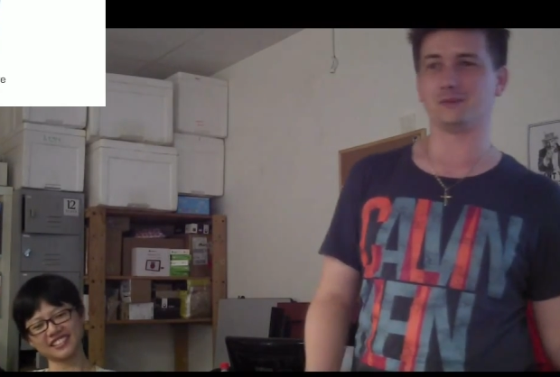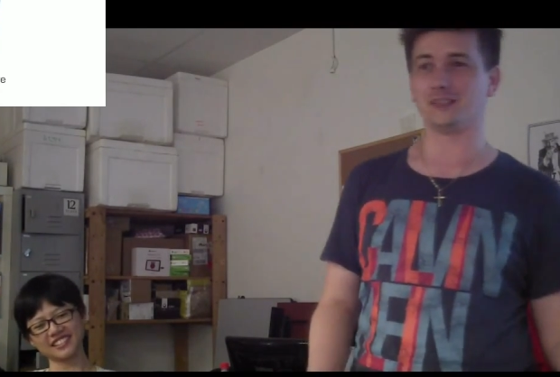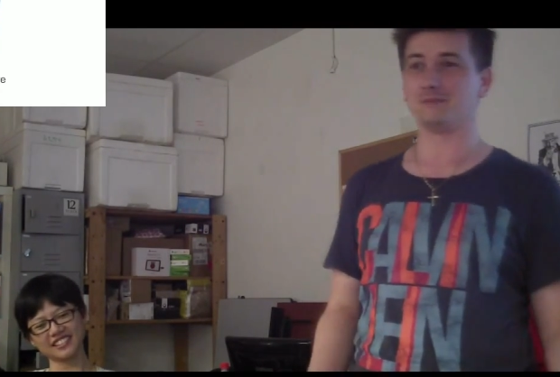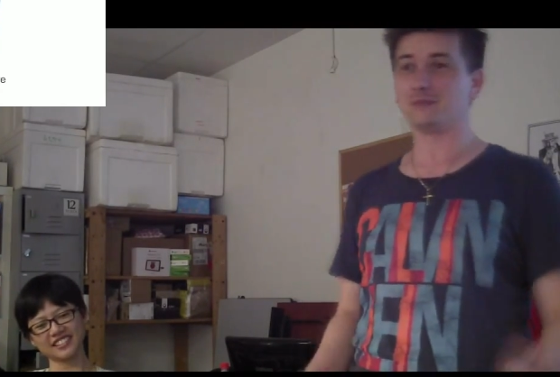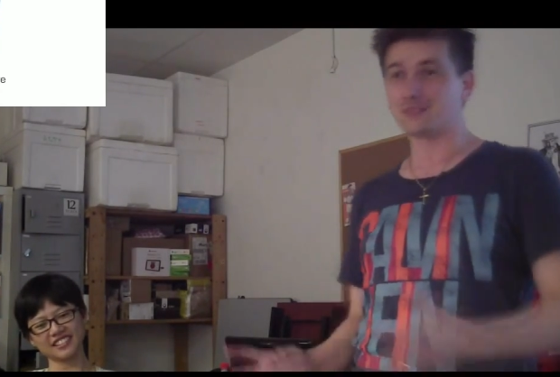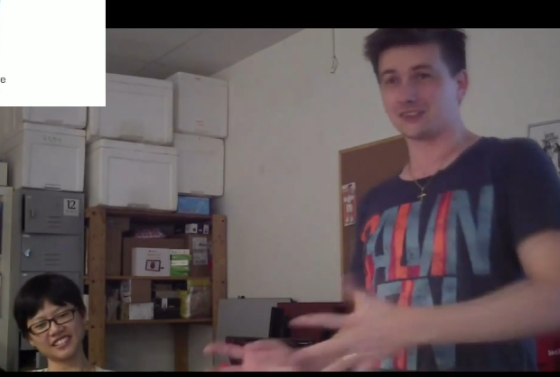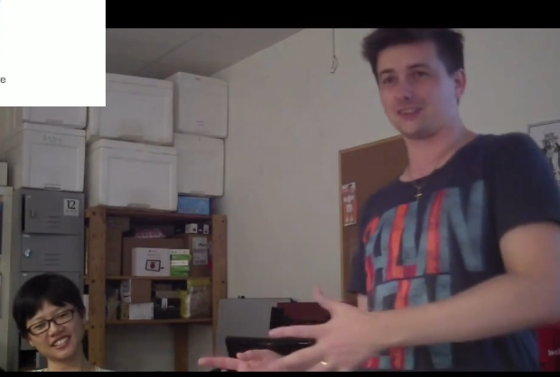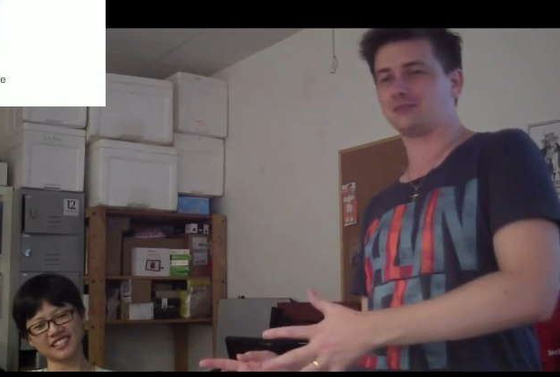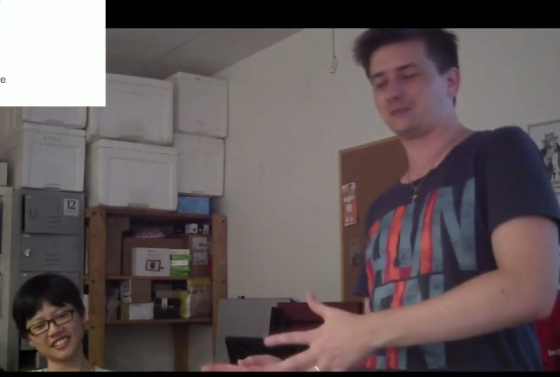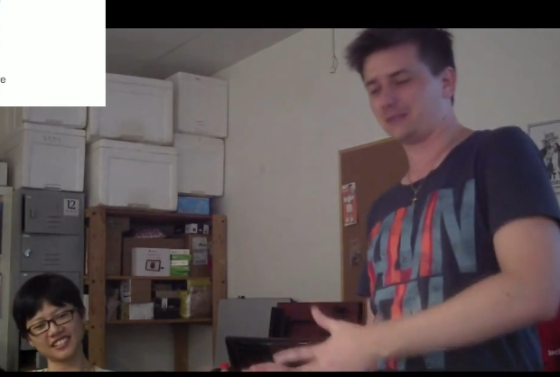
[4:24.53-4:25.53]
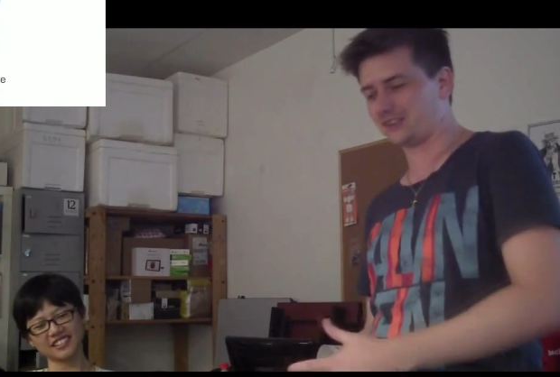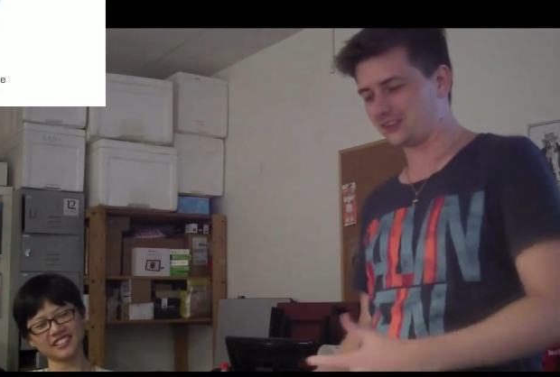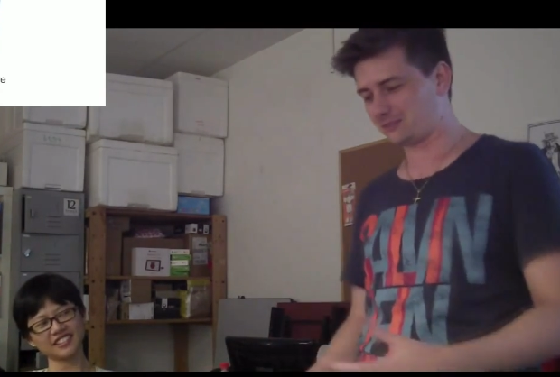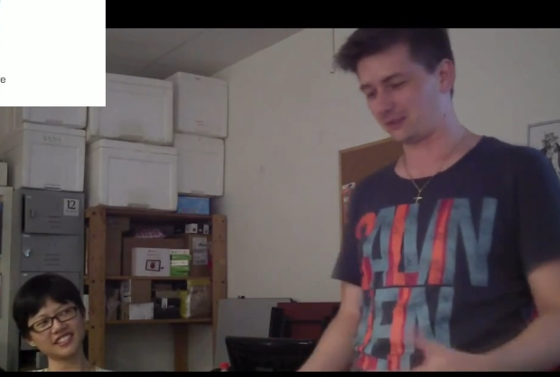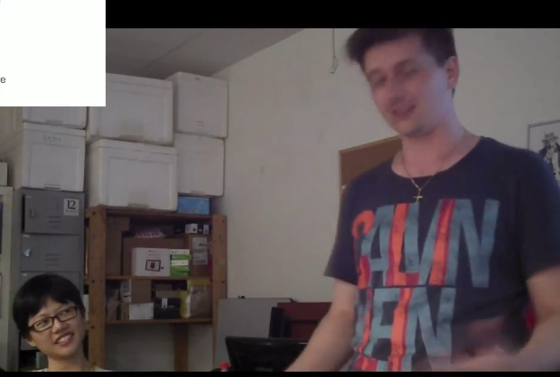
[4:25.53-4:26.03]
Speaker 1: we we've got some
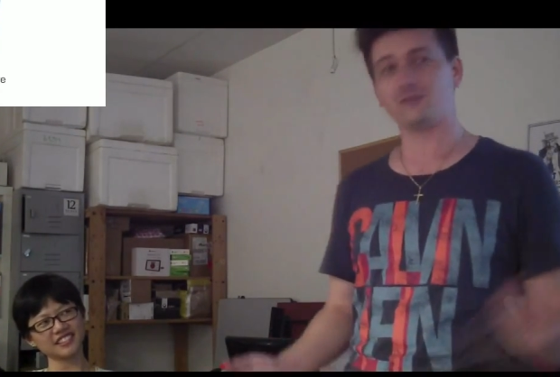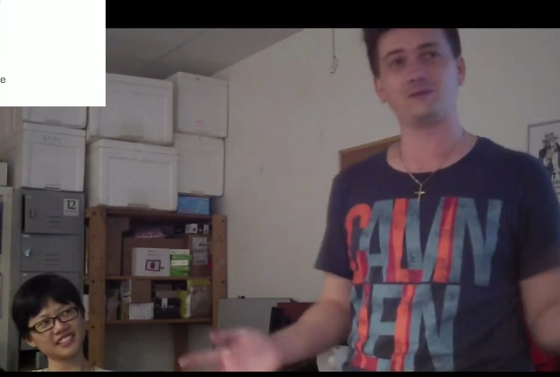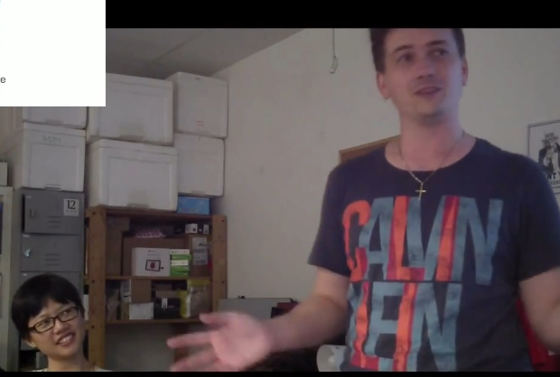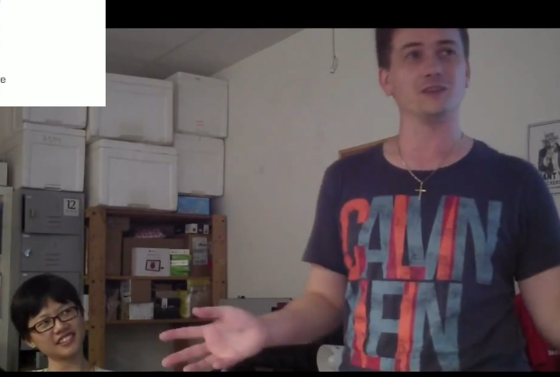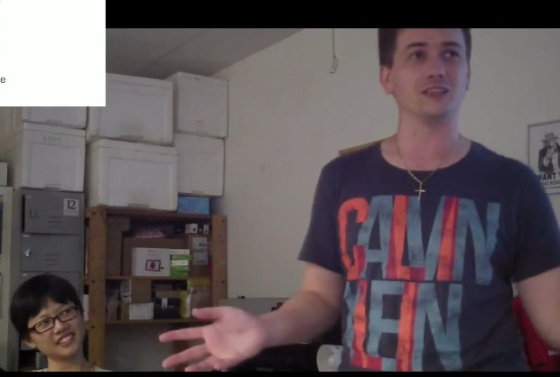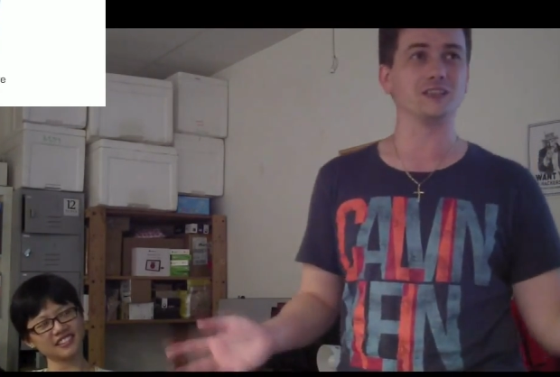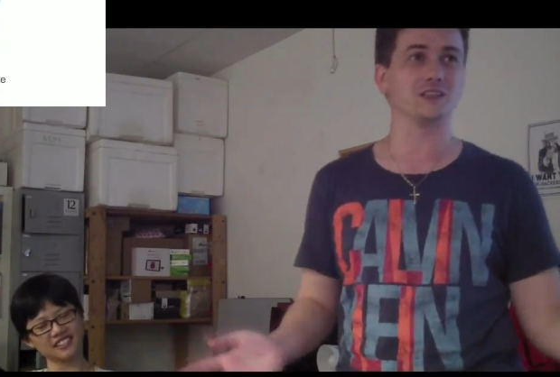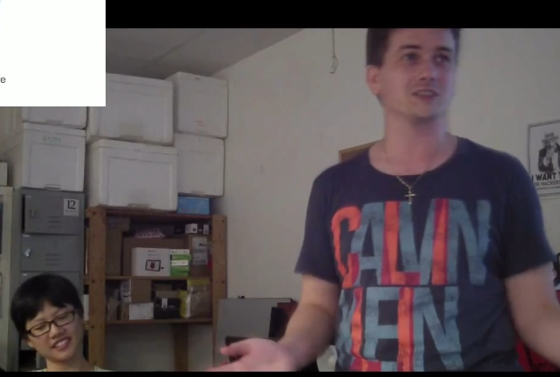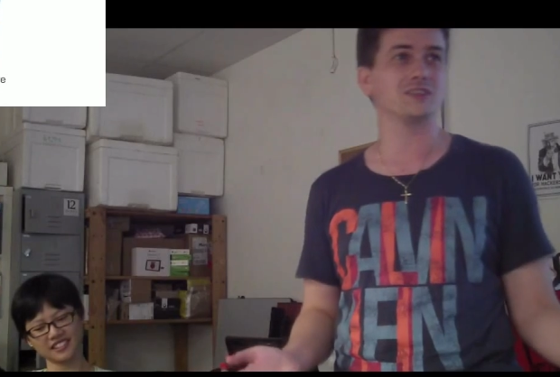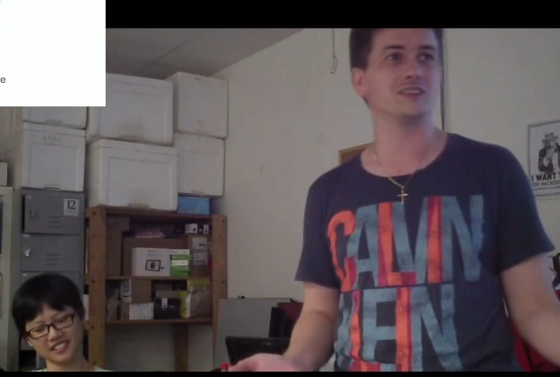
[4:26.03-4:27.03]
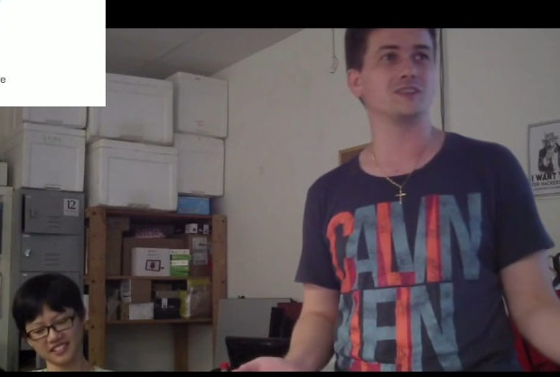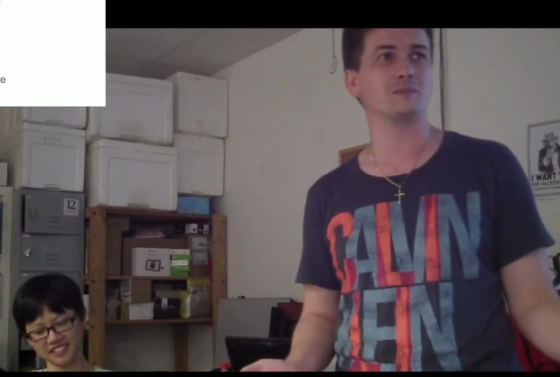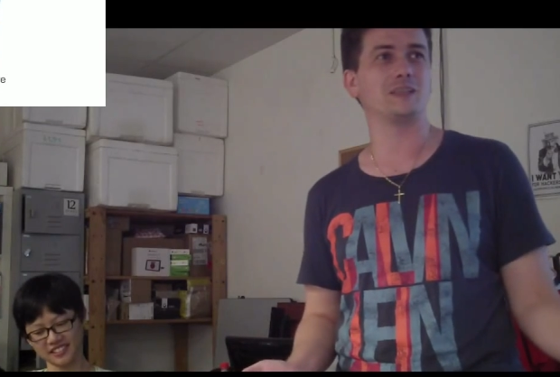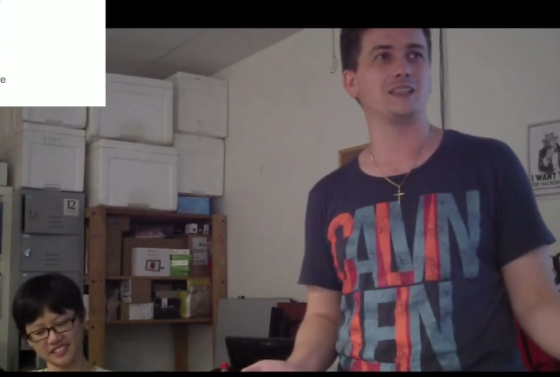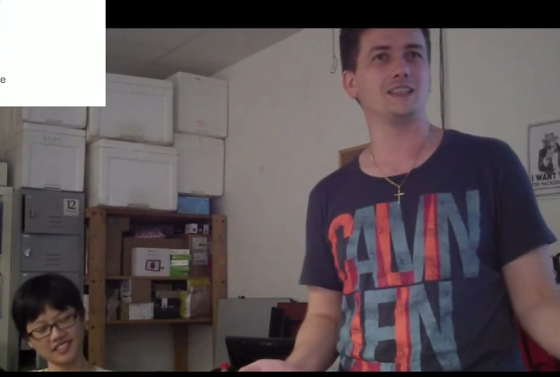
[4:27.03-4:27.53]
speakers, but if you're interested in
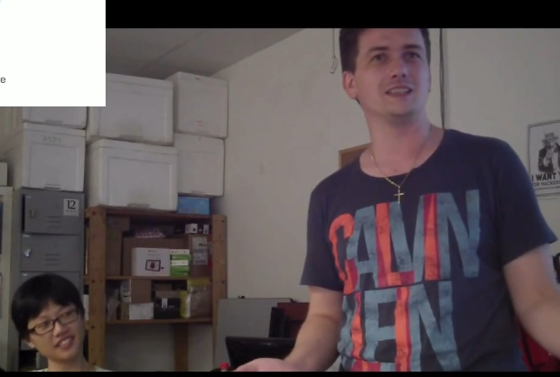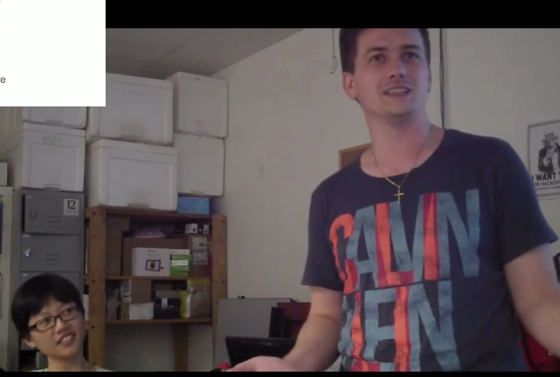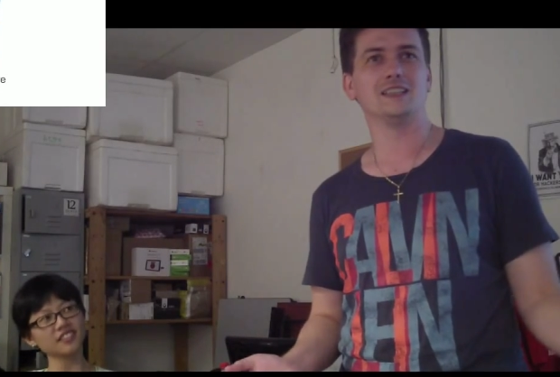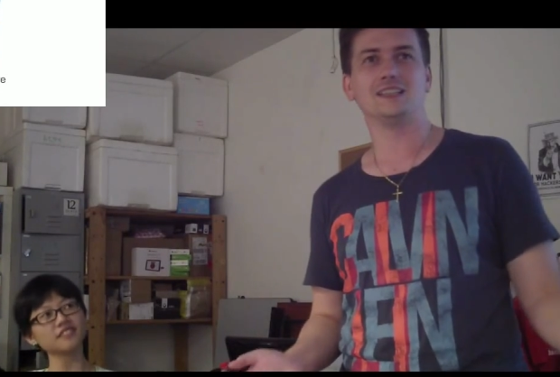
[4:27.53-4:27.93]
speaking,